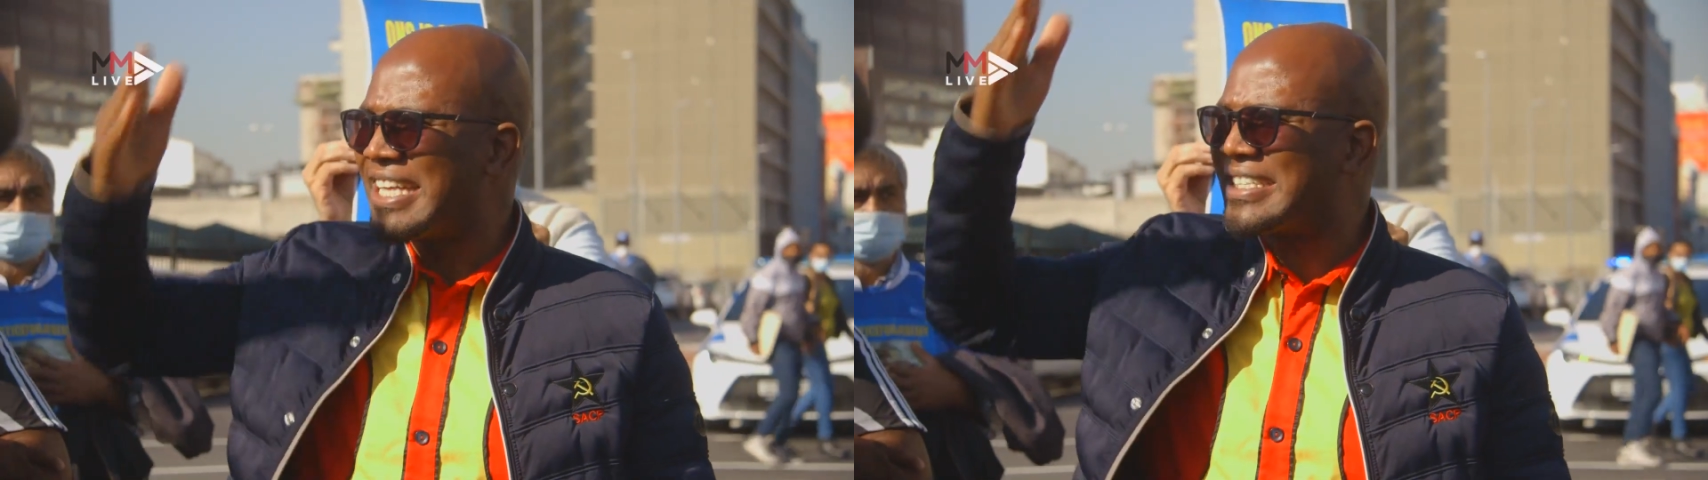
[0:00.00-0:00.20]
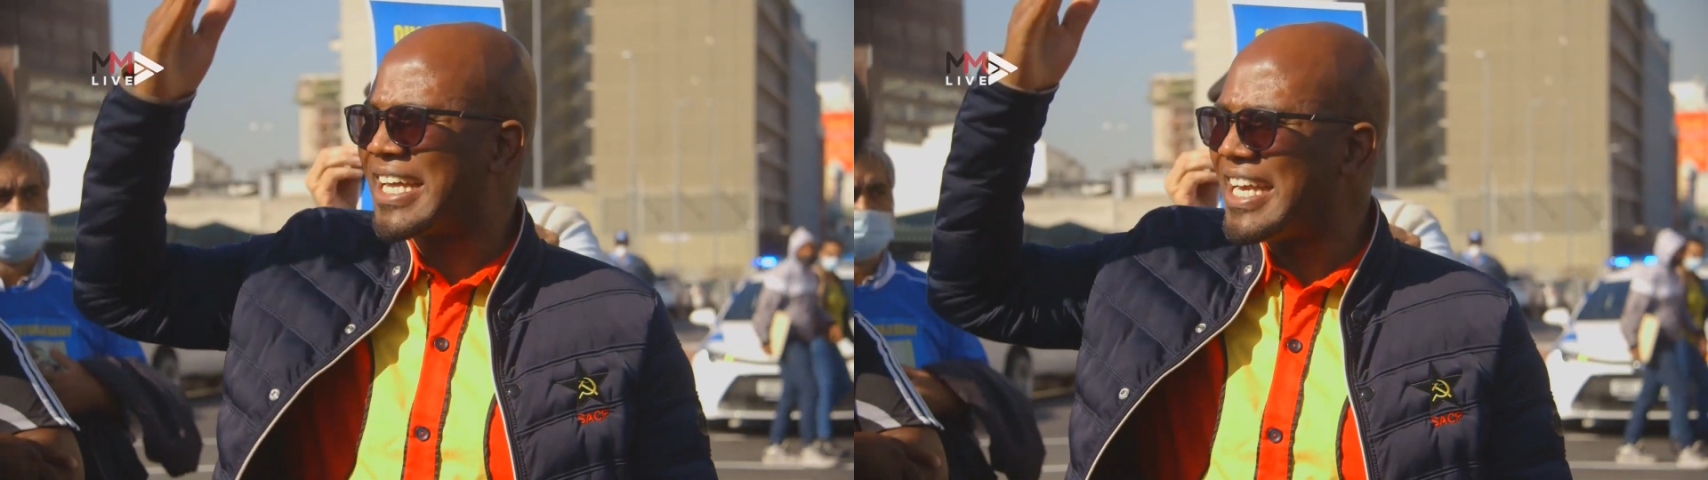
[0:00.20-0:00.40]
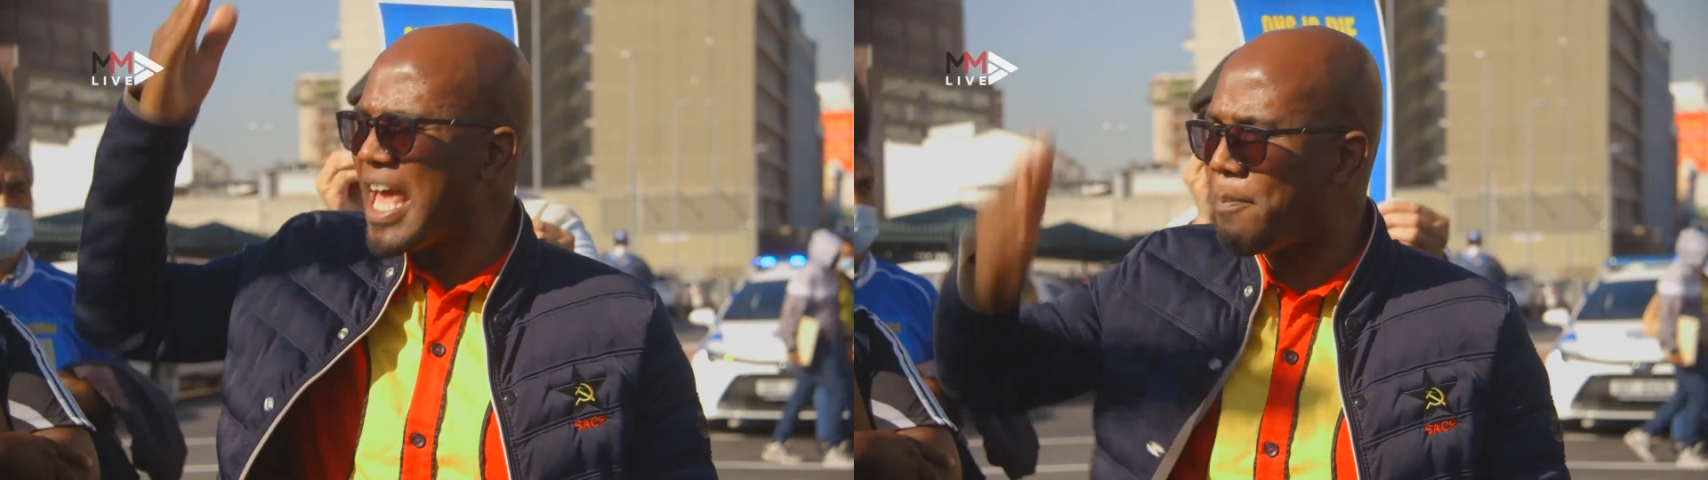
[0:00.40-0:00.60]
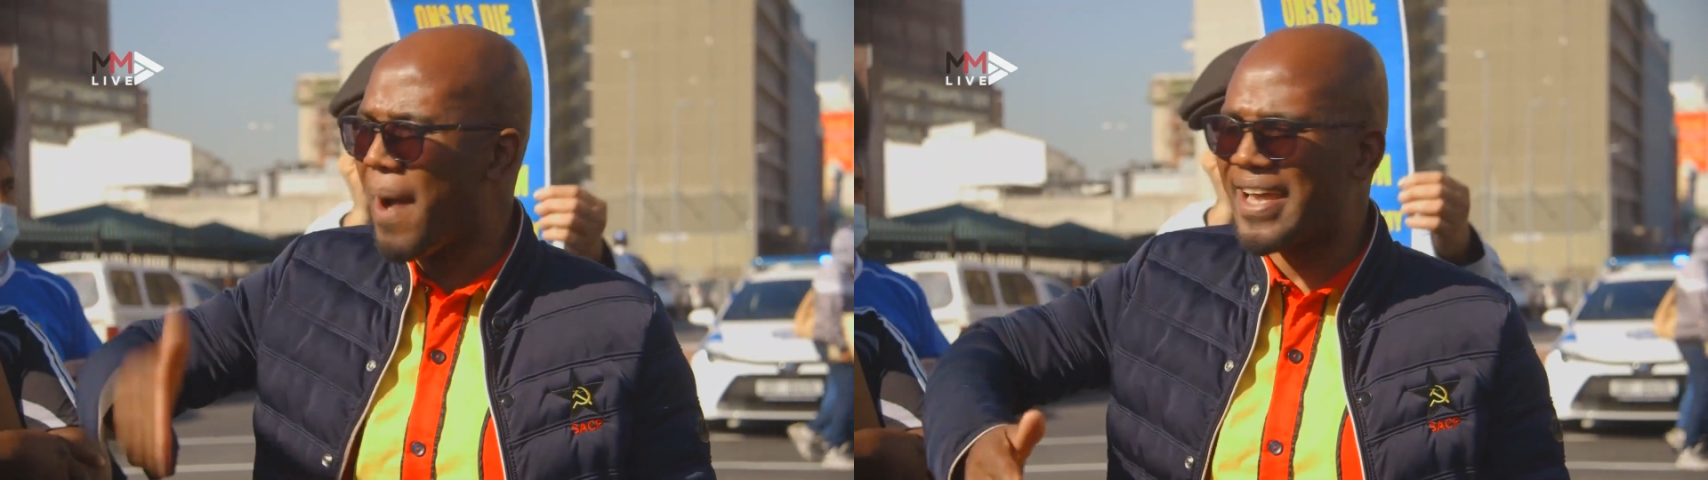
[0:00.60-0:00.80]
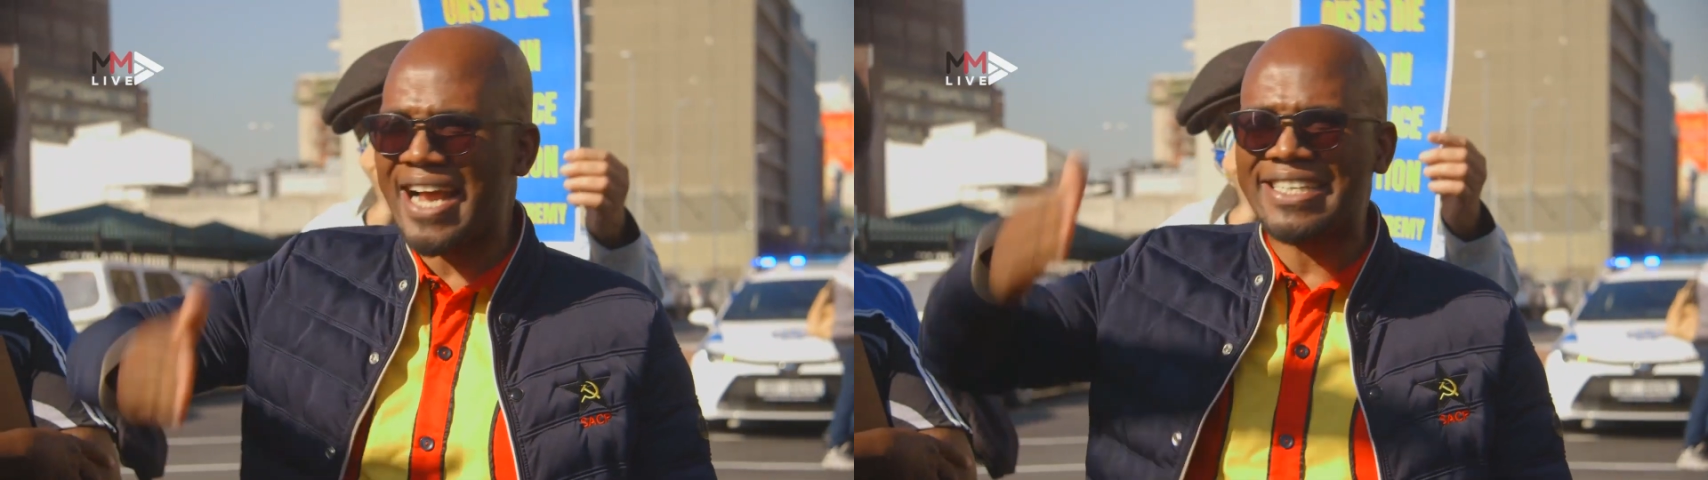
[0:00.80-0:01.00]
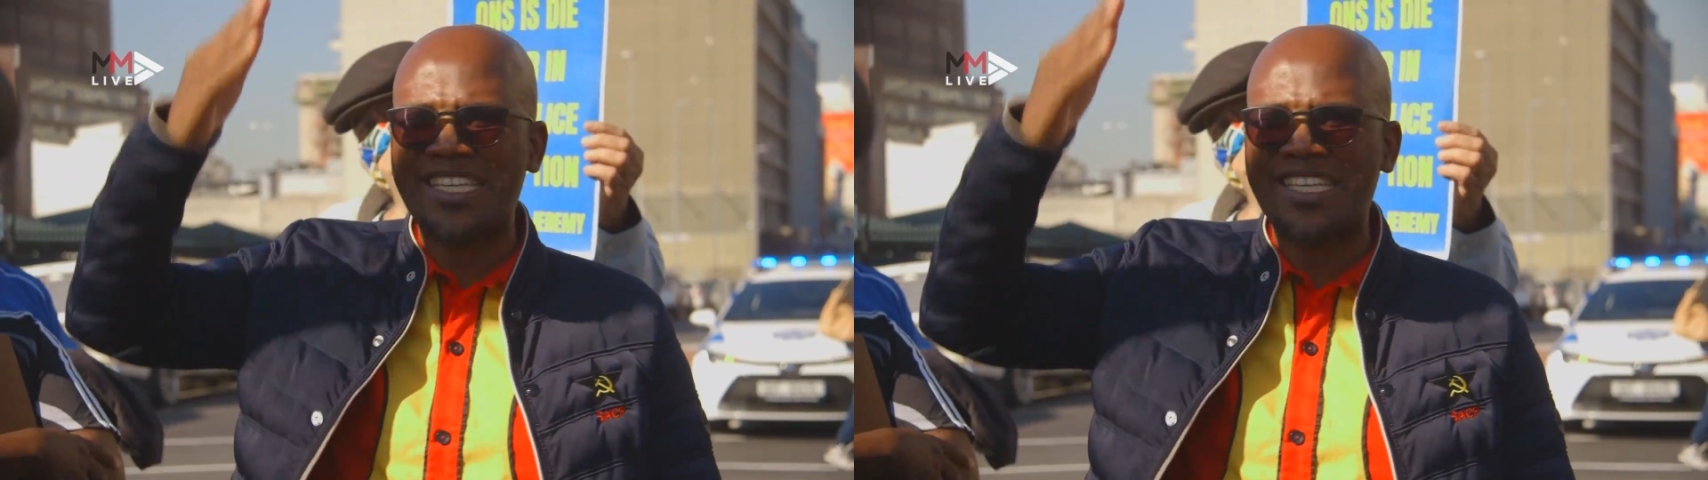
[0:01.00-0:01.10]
deliberate